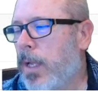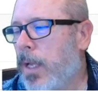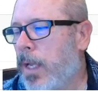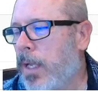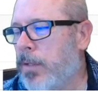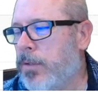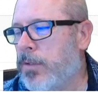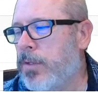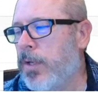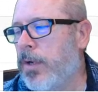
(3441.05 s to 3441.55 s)

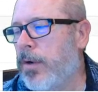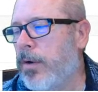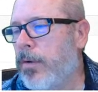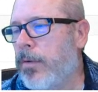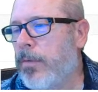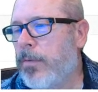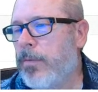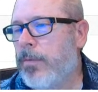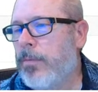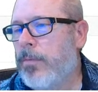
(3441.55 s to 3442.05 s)
It's there.
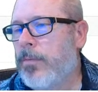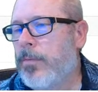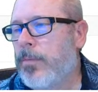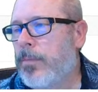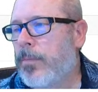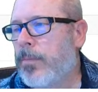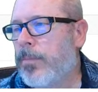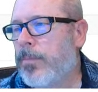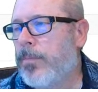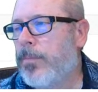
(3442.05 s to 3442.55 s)

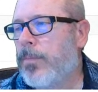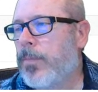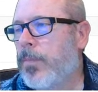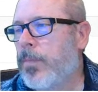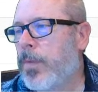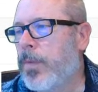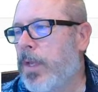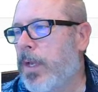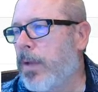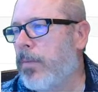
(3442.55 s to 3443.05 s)

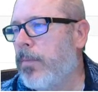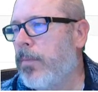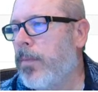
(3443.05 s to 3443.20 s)
Okay.